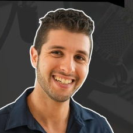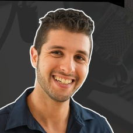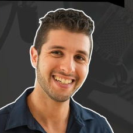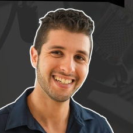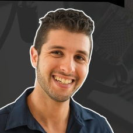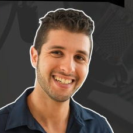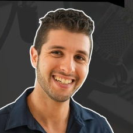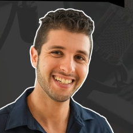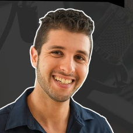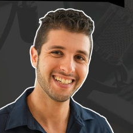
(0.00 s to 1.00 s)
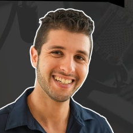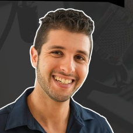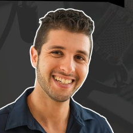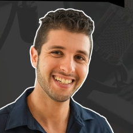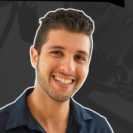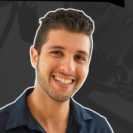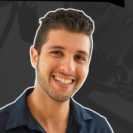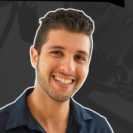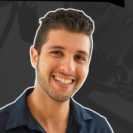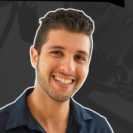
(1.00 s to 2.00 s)

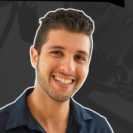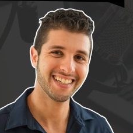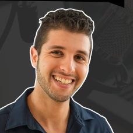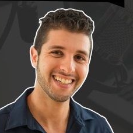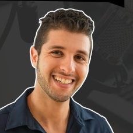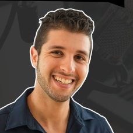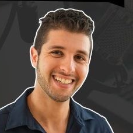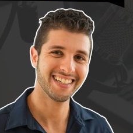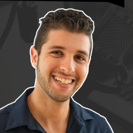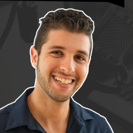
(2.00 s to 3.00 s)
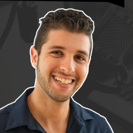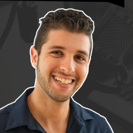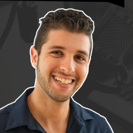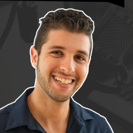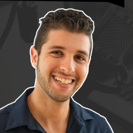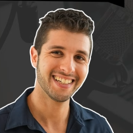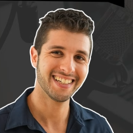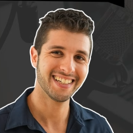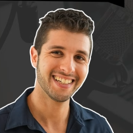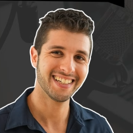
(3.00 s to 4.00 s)

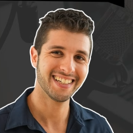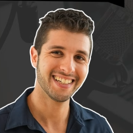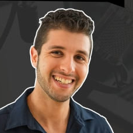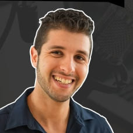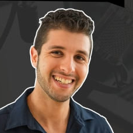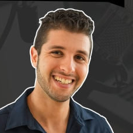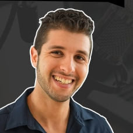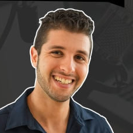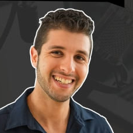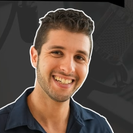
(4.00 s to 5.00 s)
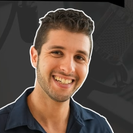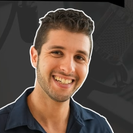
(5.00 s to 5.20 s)
This is a still picture; no speech is visible.